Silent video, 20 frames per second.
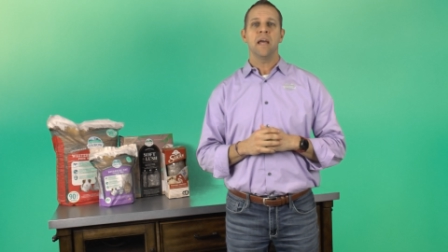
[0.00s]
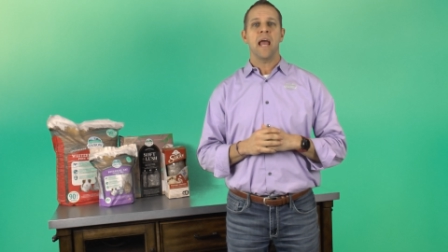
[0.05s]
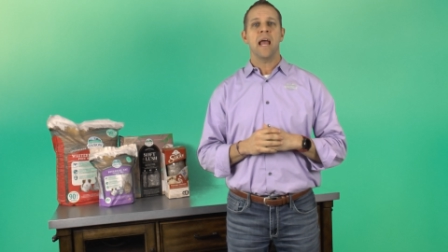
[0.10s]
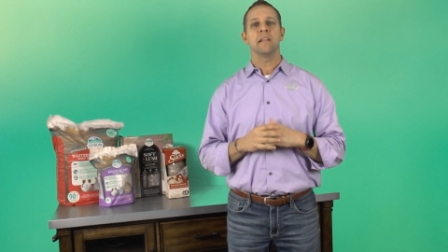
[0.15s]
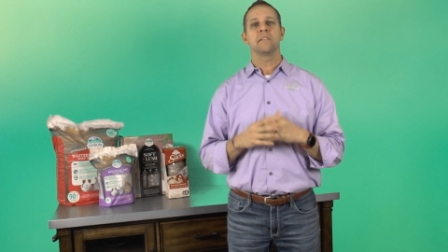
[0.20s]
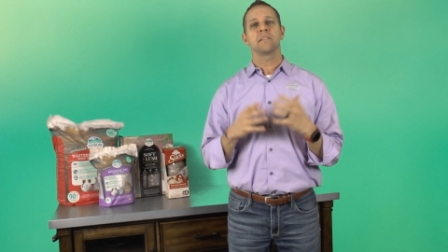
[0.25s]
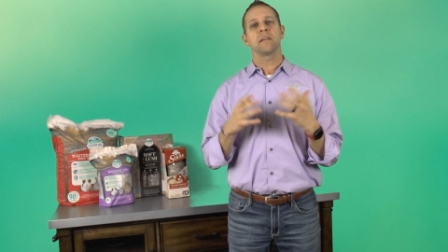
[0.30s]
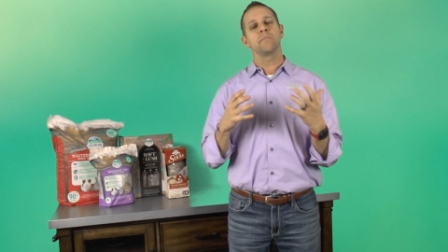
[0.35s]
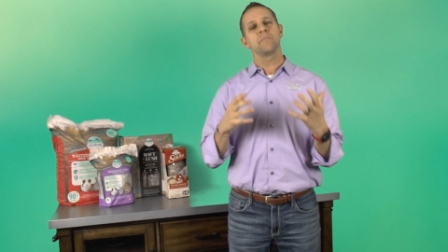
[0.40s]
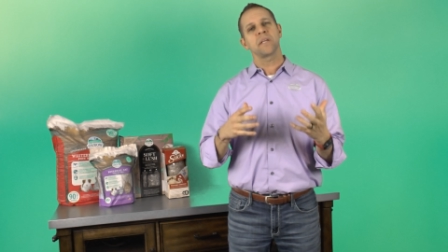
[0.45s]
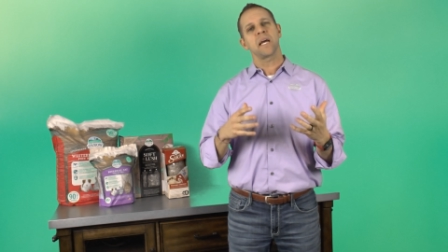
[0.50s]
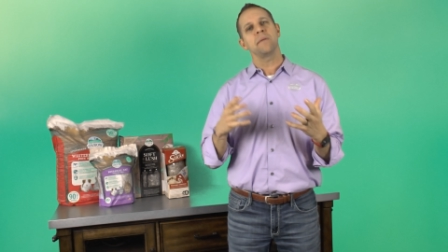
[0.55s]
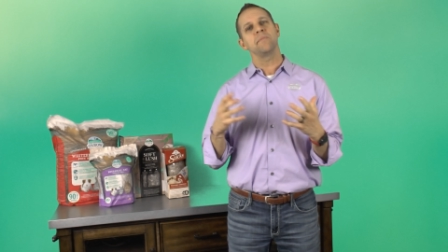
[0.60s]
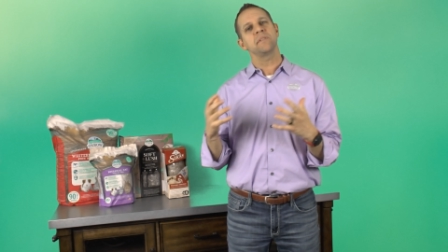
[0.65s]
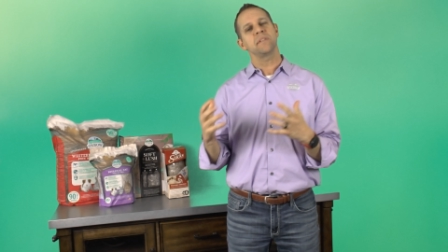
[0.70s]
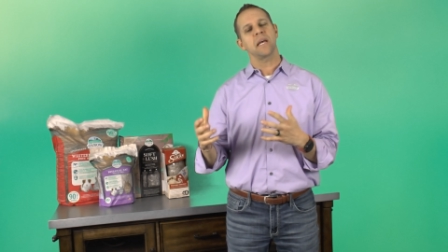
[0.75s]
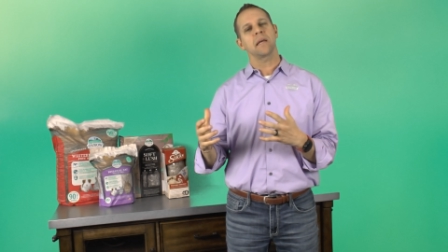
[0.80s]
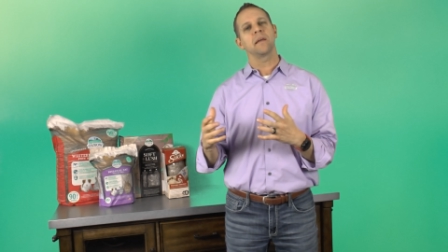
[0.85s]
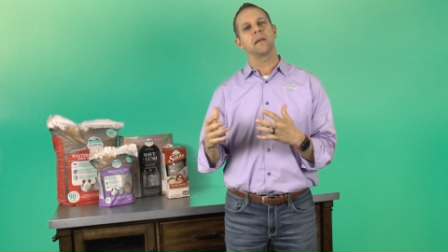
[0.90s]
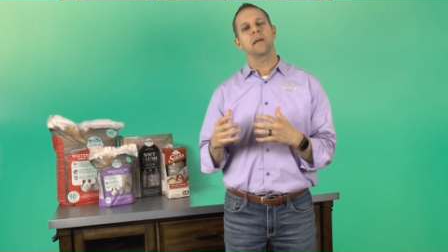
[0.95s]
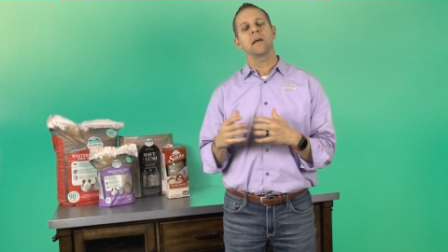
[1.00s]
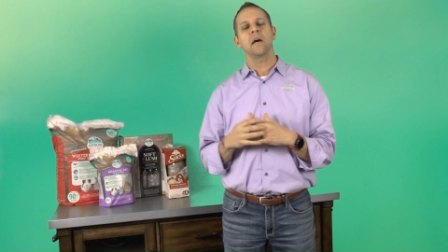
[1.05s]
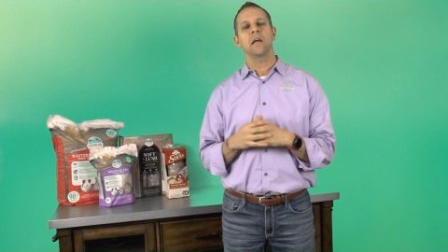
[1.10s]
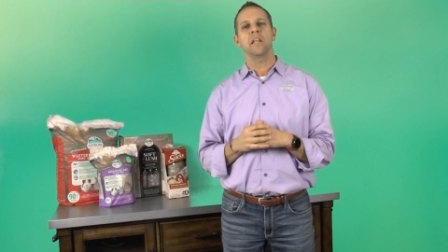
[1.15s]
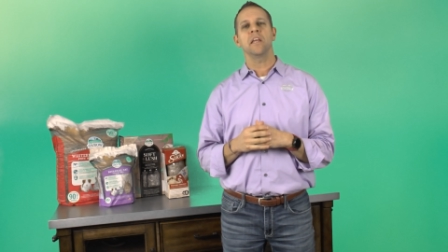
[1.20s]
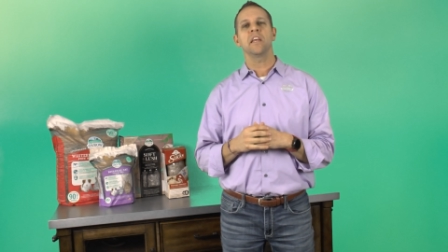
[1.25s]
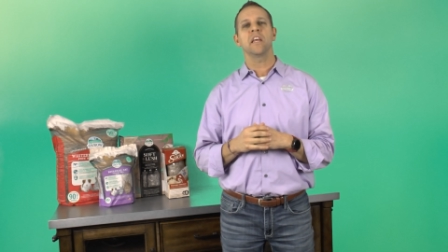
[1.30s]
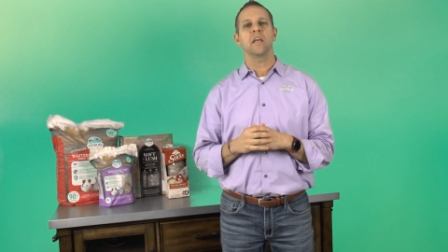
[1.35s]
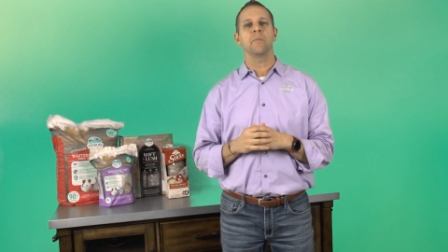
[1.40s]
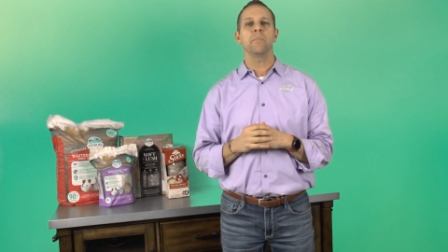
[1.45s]
and sometimes second
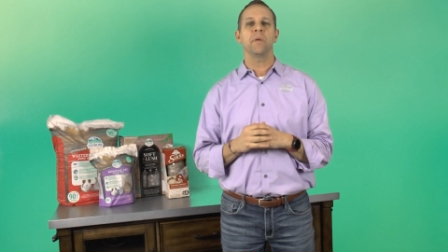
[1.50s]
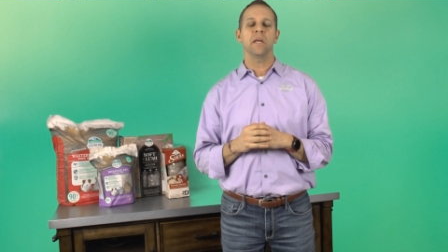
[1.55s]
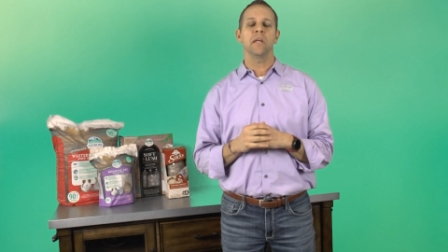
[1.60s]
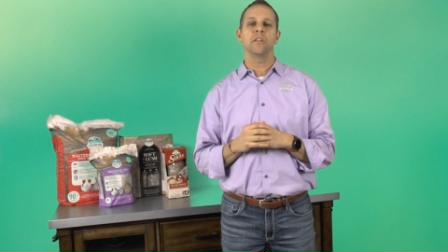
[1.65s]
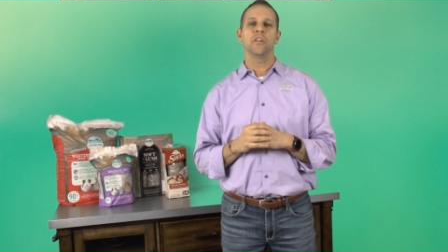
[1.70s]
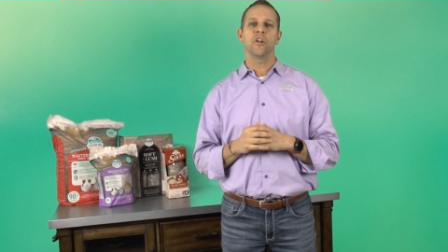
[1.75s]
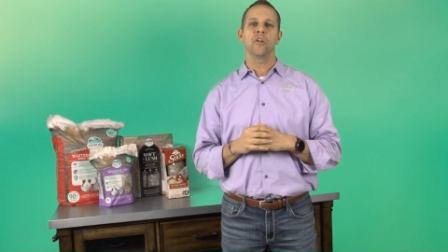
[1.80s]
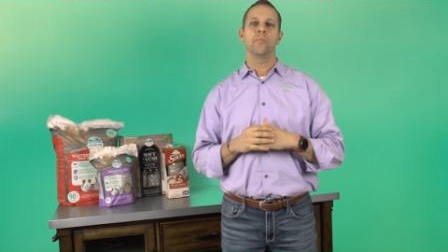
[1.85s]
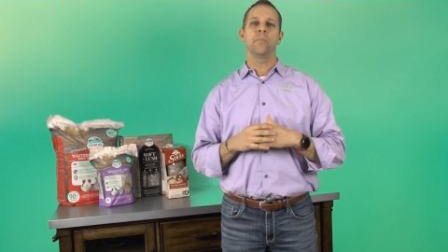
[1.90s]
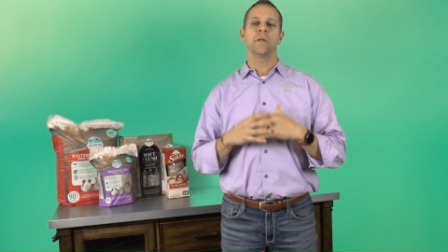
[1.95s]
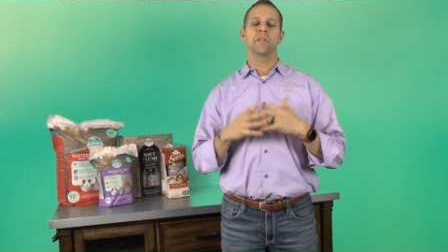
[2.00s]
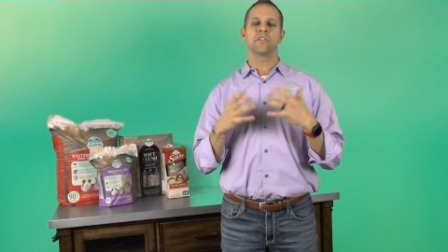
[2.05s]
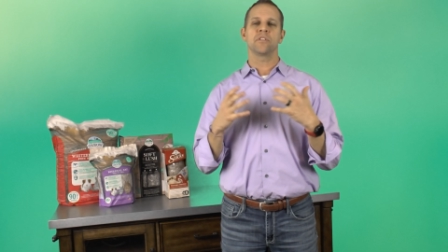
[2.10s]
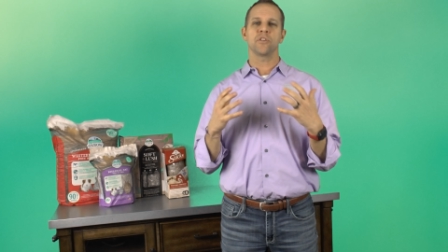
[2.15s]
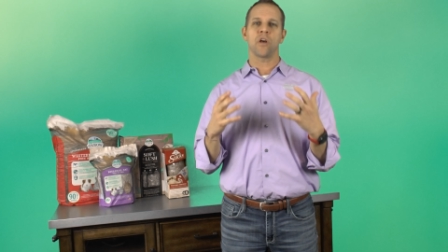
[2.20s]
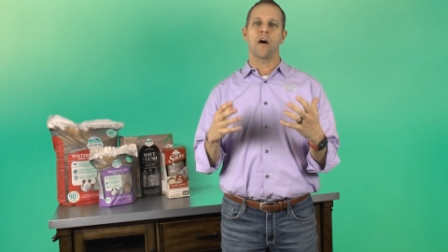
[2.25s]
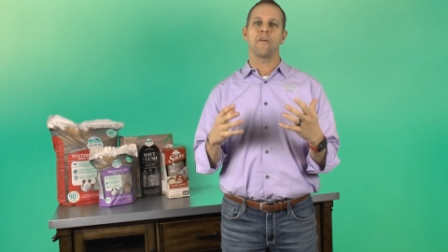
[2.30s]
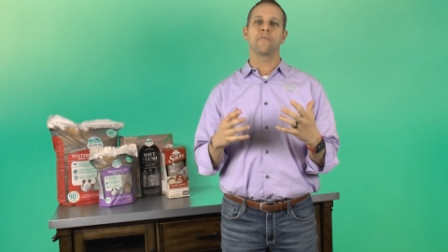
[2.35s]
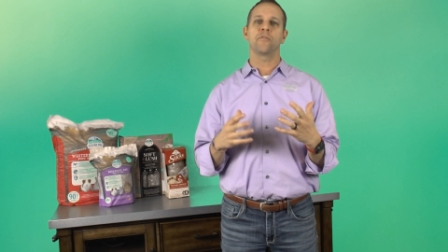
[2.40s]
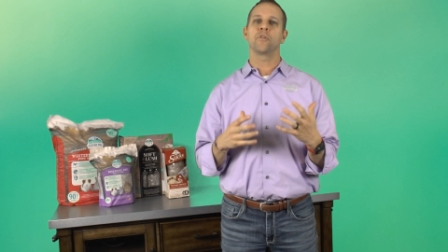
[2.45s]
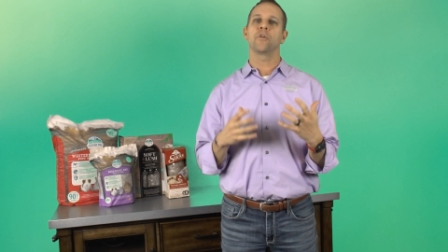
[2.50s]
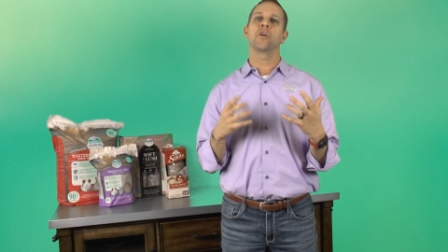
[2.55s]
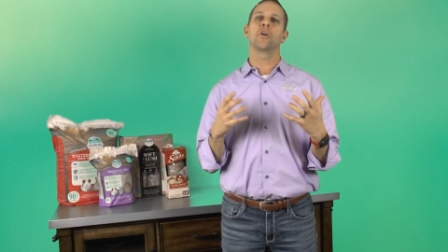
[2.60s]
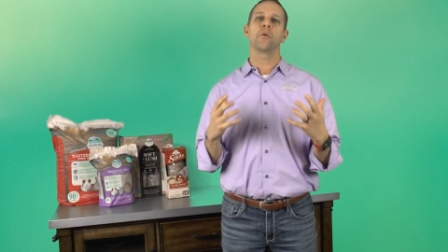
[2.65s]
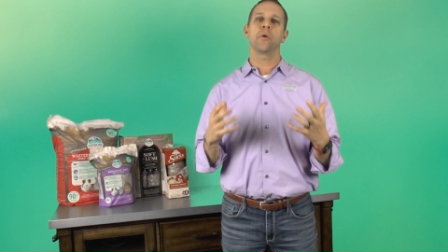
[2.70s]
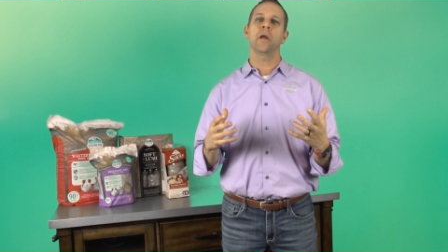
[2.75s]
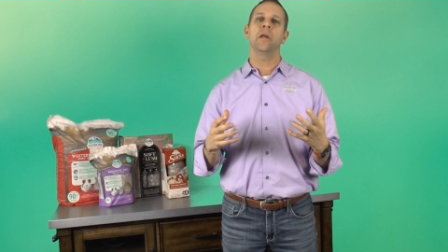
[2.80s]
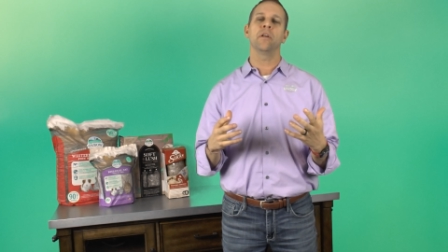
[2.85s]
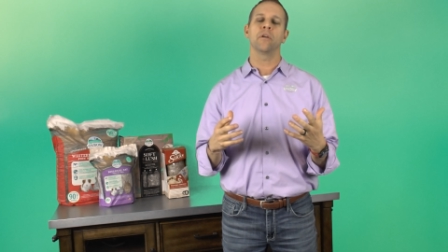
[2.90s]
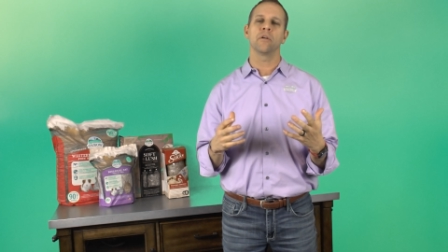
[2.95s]
cutting can be a little bit softer and
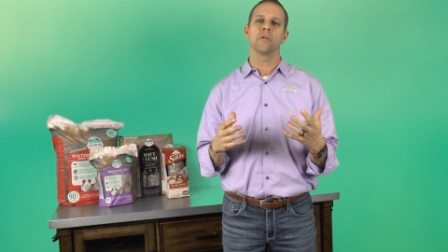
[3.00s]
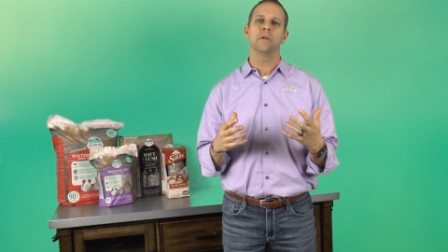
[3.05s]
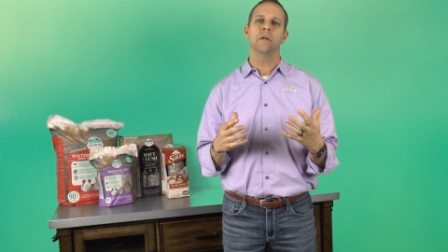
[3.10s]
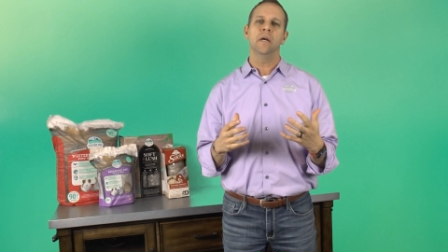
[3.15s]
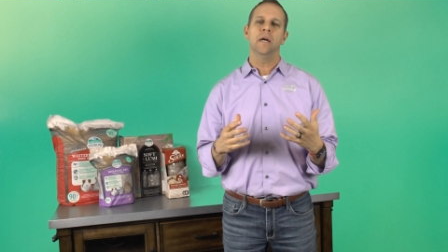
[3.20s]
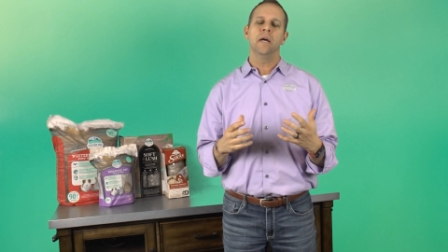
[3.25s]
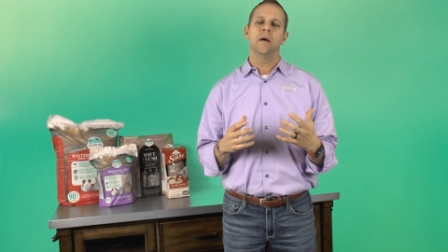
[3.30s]
greener,